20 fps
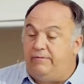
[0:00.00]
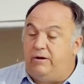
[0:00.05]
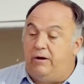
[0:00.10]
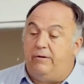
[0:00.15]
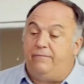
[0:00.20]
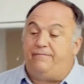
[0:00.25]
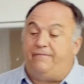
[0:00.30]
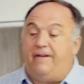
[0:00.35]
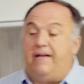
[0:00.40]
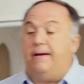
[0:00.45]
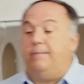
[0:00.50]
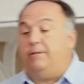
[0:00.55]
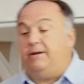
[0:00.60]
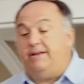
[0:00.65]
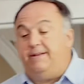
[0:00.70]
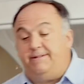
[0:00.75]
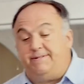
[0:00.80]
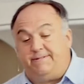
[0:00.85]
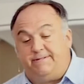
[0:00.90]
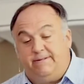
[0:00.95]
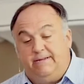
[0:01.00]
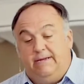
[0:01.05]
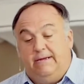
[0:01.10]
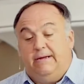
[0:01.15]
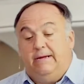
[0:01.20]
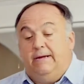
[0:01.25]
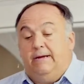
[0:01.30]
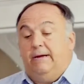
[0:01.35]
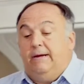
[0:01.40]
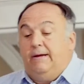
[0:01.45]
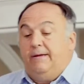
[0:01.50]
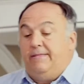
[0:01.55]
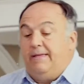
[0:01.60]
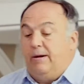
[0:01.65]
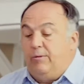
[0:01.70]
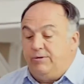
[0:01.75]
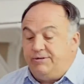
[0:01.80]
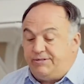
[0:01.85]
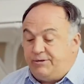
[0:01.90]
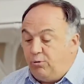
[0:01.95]
of families.
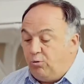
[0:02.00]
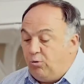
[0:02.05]
That was to